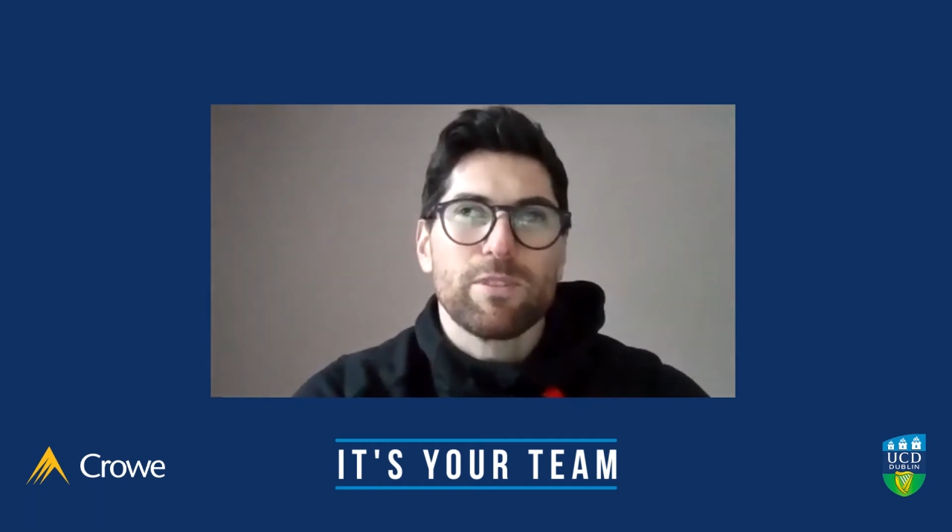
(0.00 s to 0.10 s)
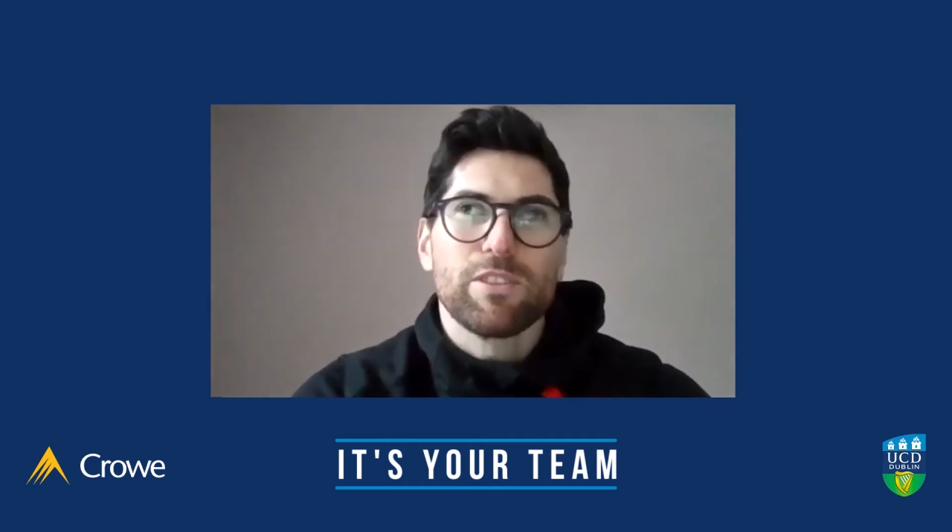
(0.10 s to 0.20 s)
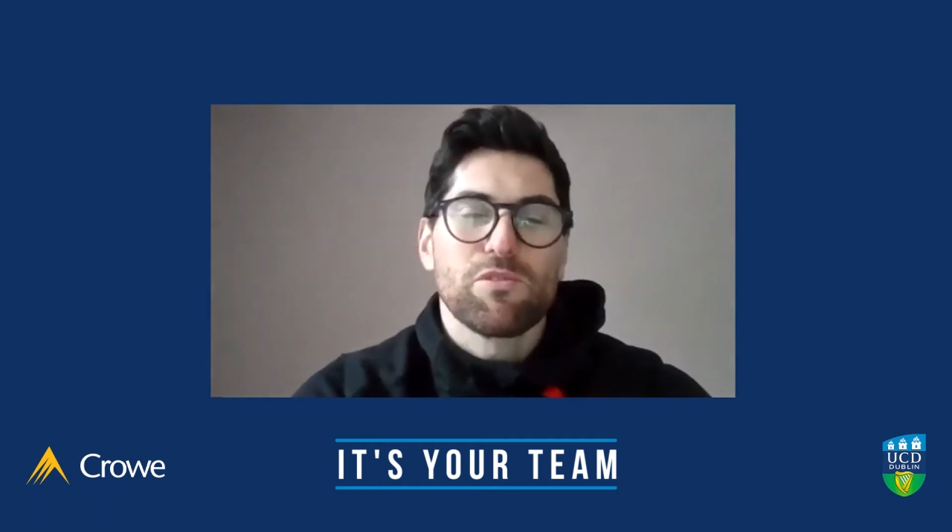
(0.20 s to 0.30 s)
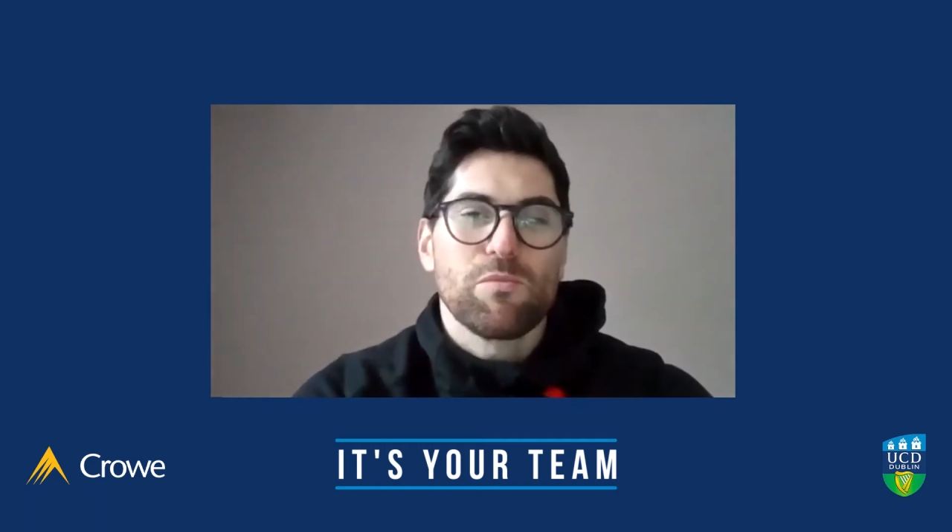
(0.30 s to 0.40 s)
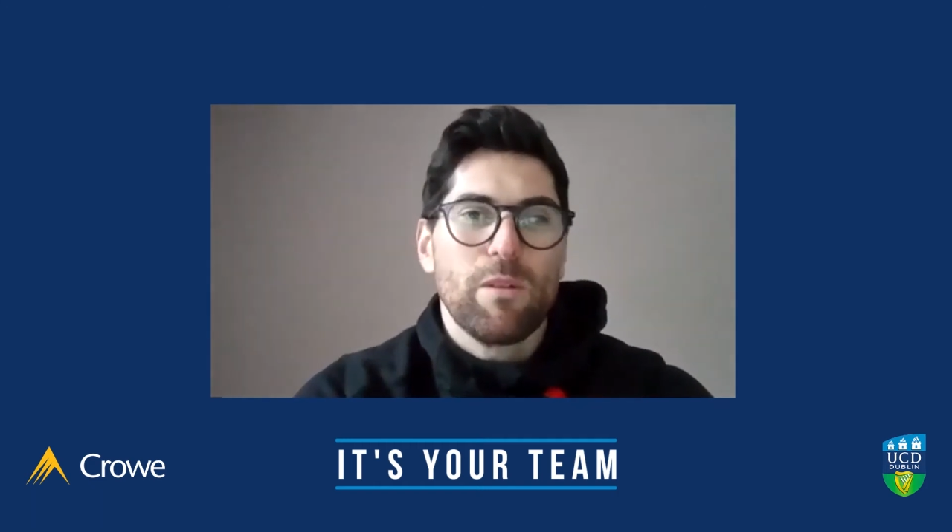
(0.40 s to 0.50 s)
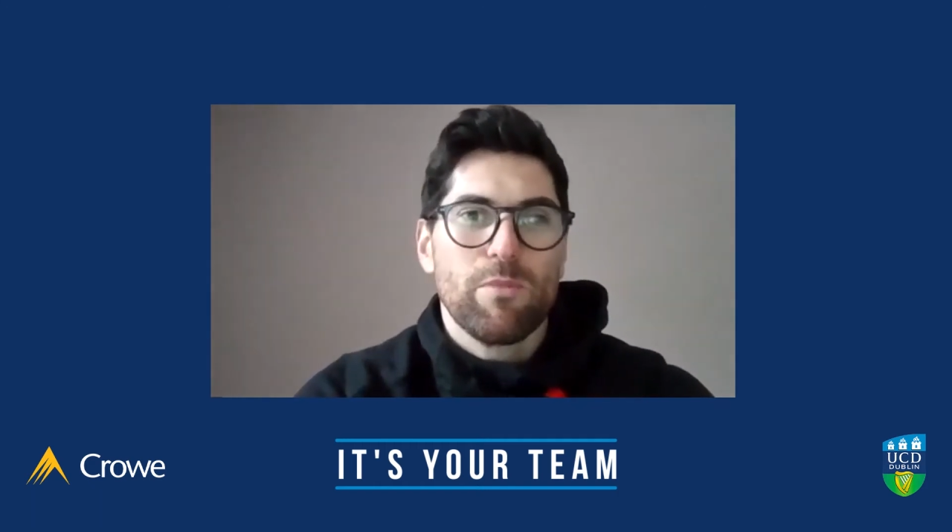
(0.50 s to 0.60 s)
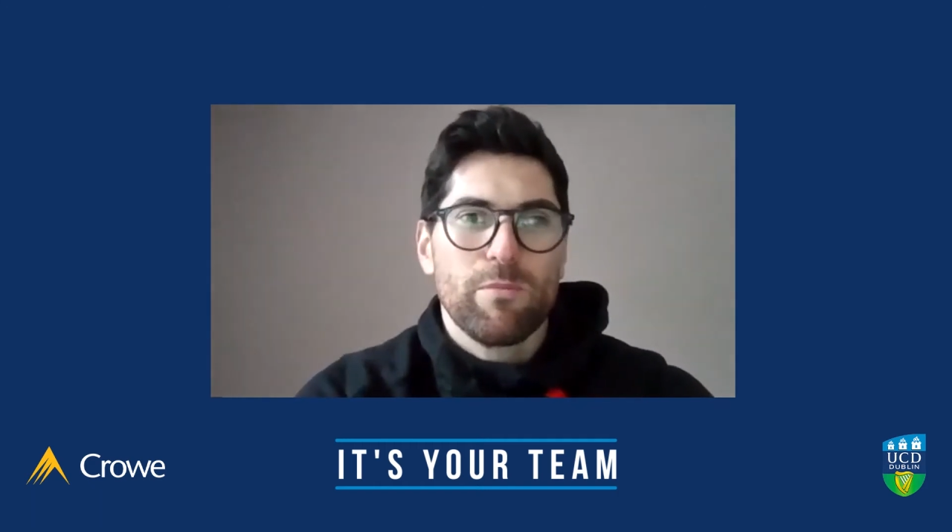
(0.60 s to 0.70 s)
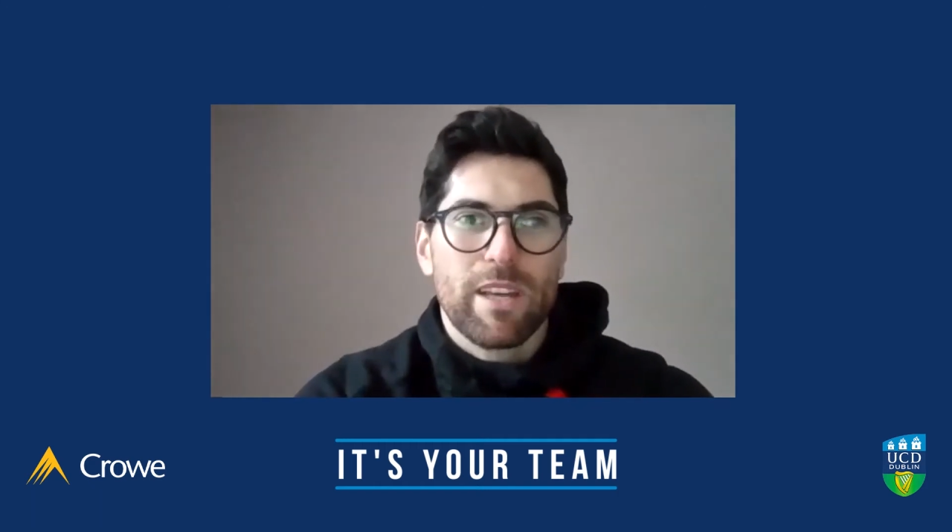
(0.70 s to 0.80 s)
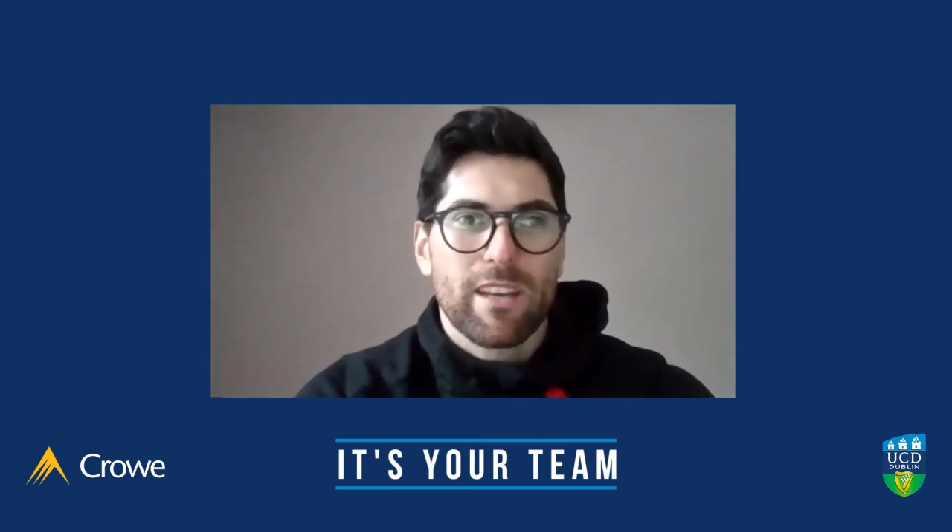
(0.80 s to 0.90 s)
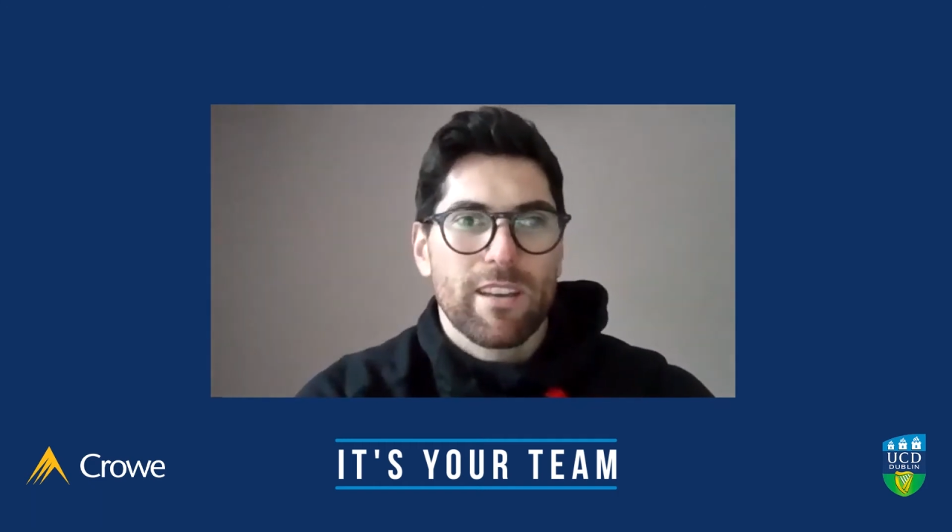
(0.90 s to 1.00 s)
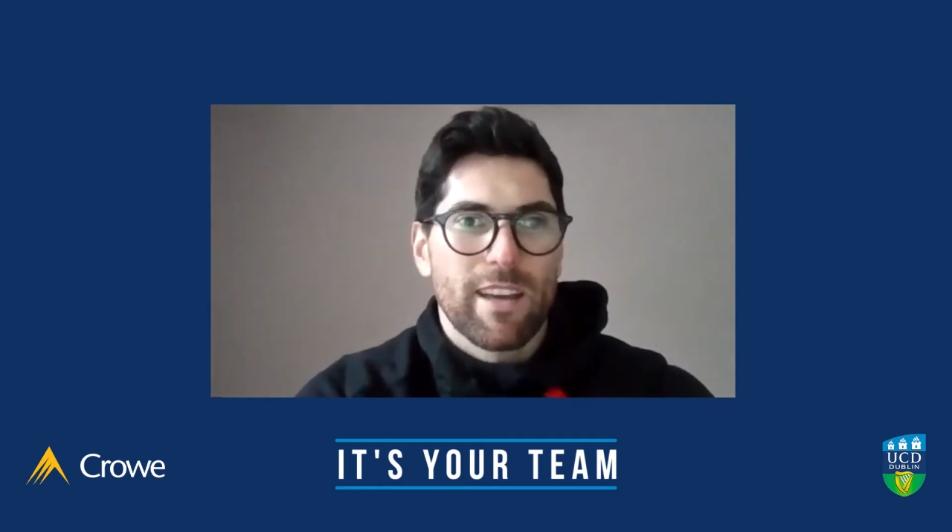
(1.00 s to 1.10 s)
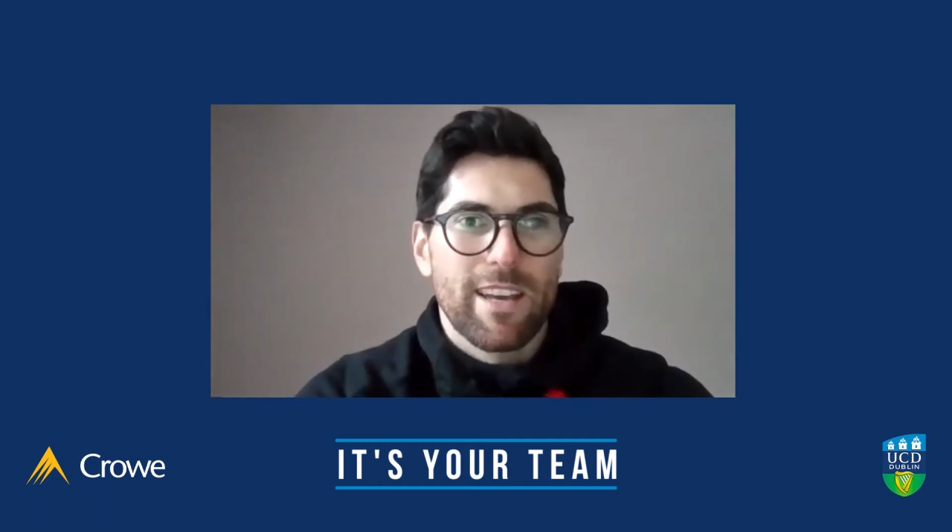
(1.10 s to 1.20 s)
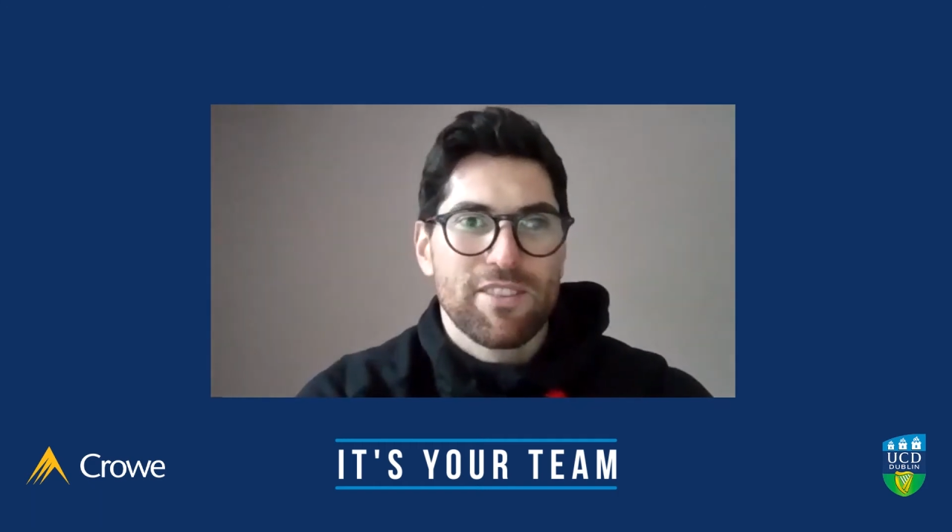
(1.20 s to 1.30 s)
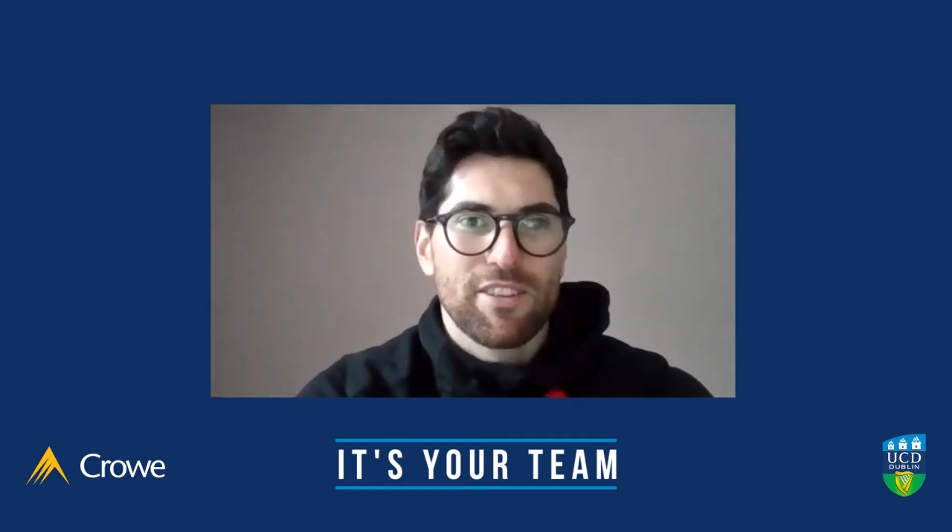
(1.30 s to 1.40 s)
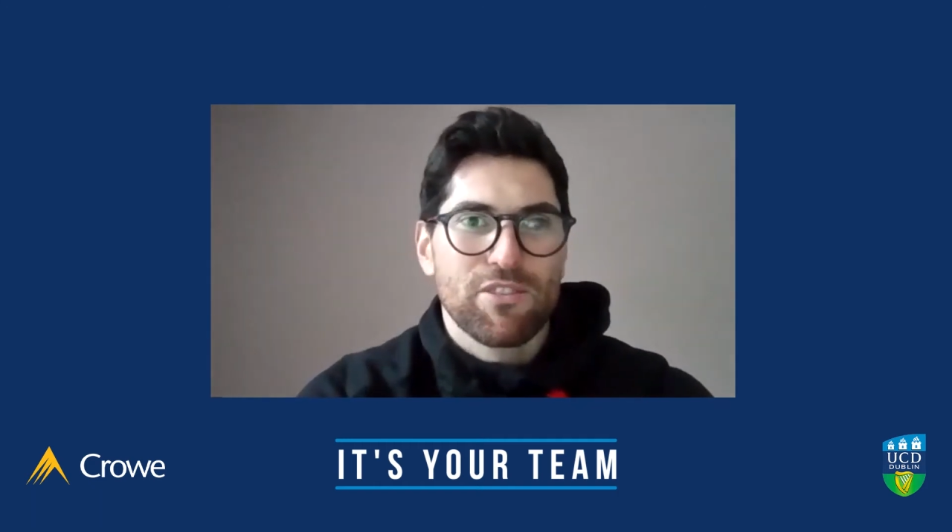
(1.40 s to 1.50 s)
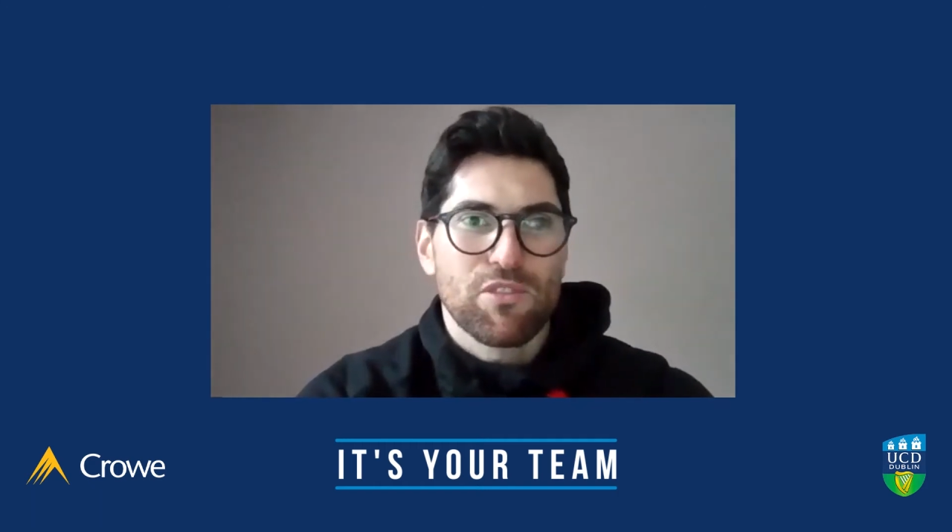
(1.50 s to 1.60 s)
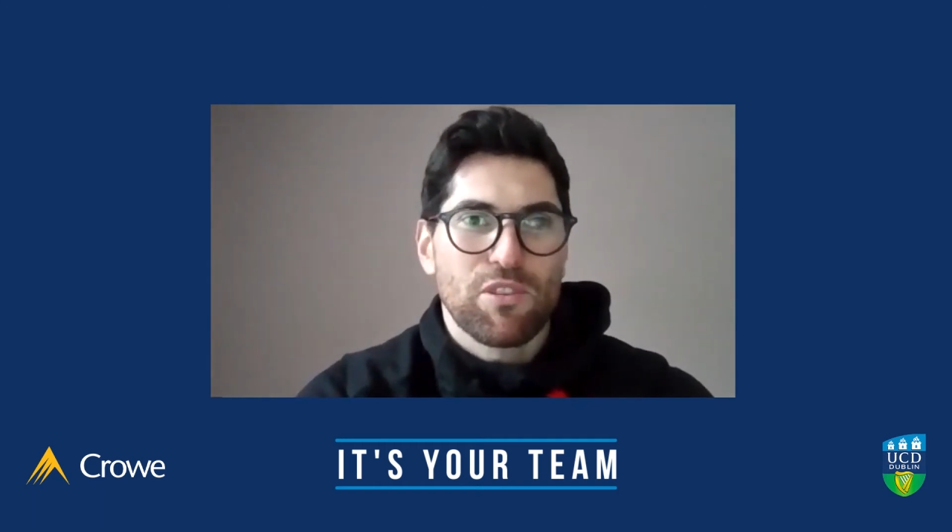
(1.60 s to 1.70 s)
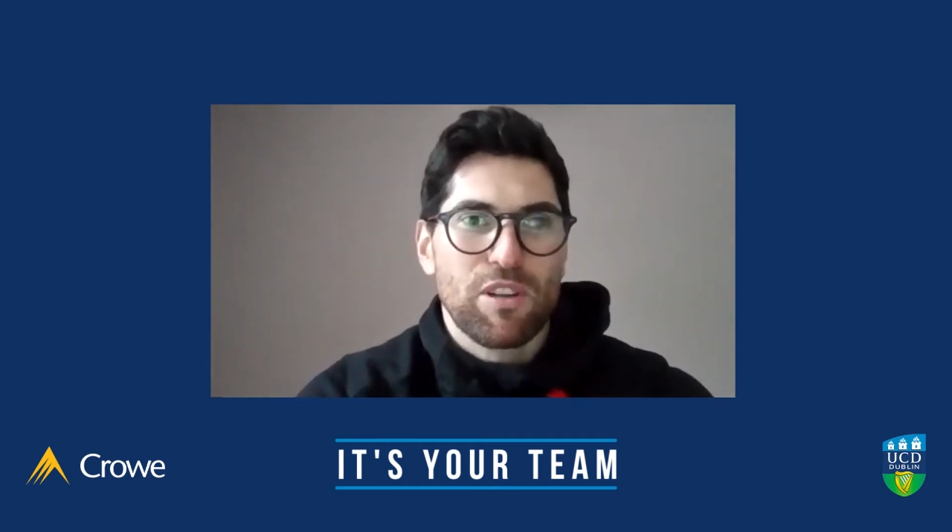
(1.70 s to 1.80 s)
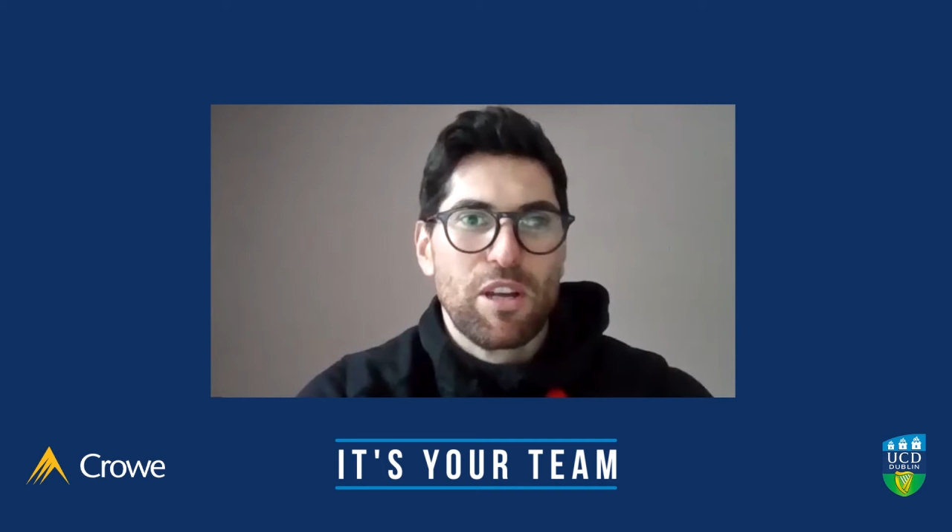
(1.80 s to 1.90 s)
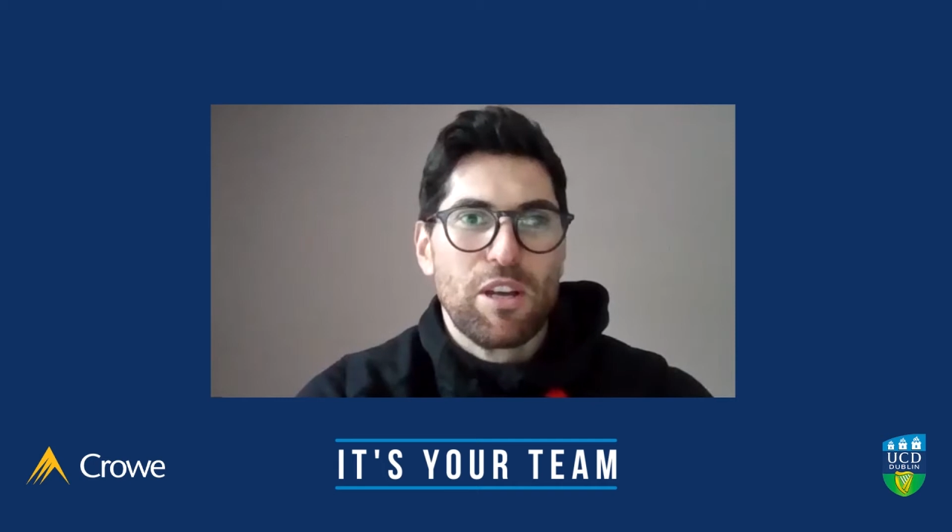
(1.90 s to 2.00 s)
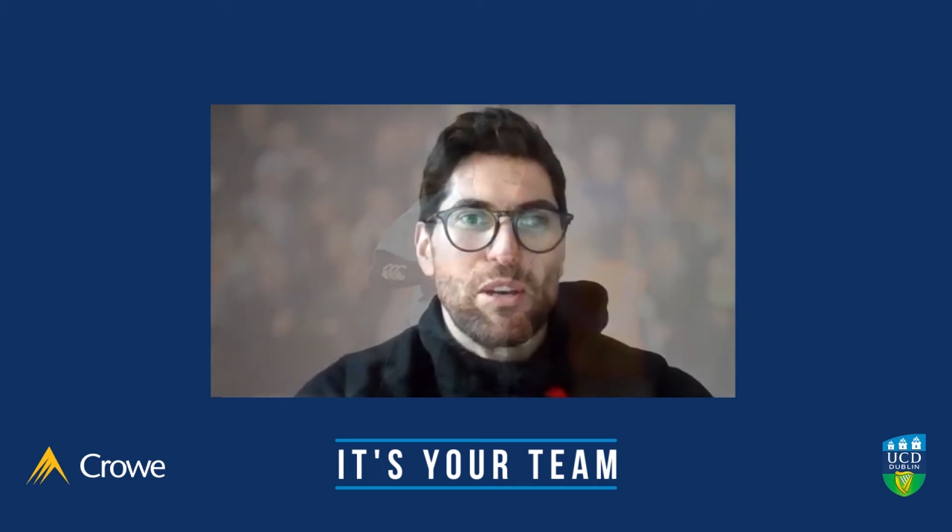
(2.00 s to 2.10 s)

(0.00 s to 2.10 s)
But I just remember Mick Hastings sort of